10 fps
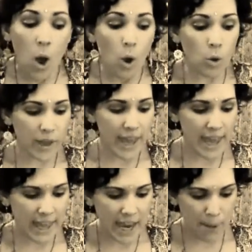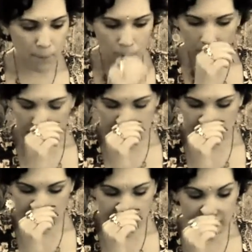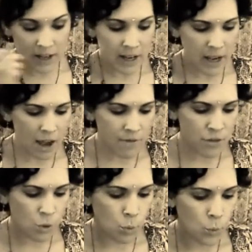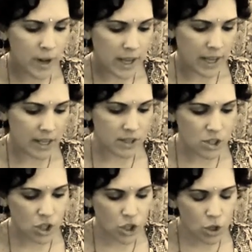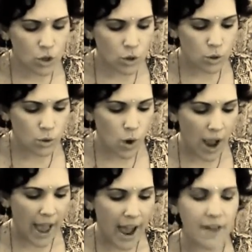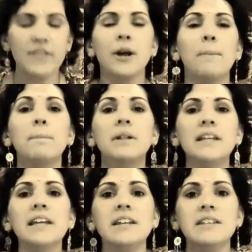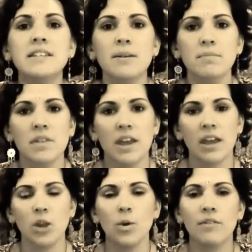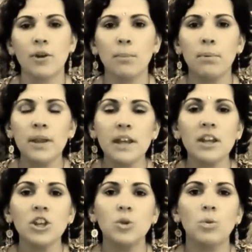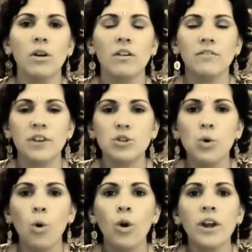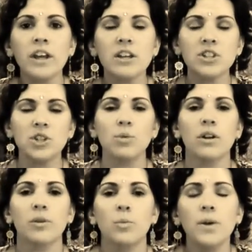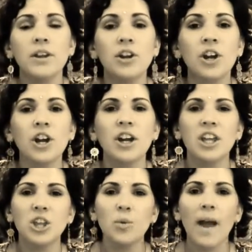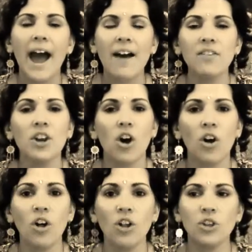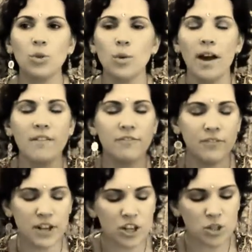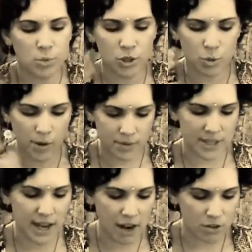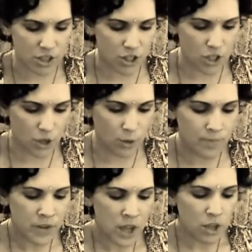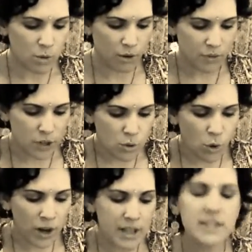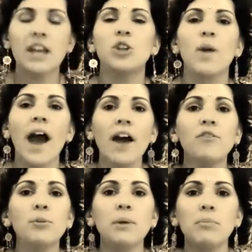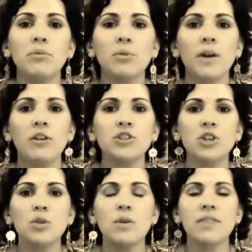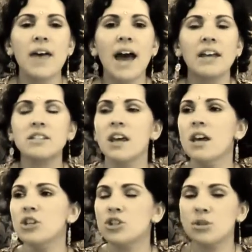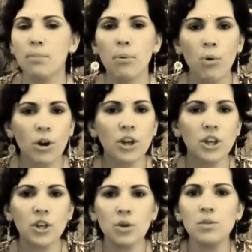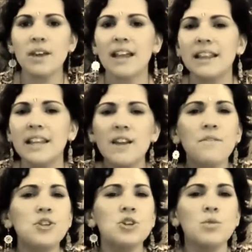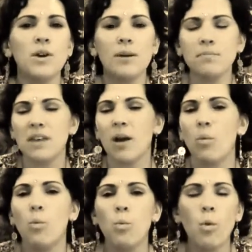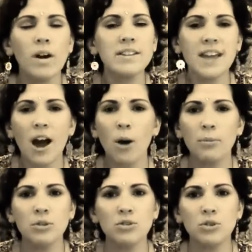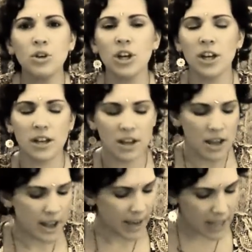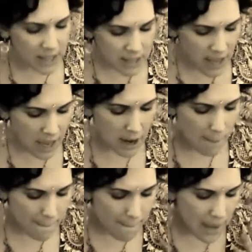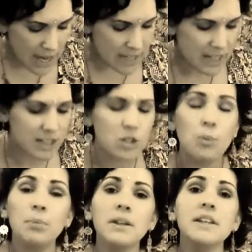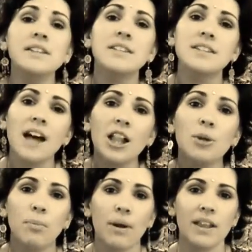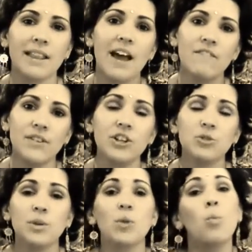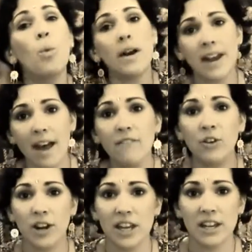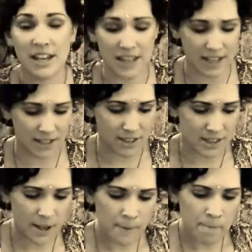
Okay, Capricorns, beginning of the week is you have completed something. You have completed, you are victorious, you are the winner, you have it all, you have finished what you have set out to do. You are victorious and you have your people around you that support you, that lift you up, that want to help you do good. It's an amazing, so please celebrate that victory, whatever it is.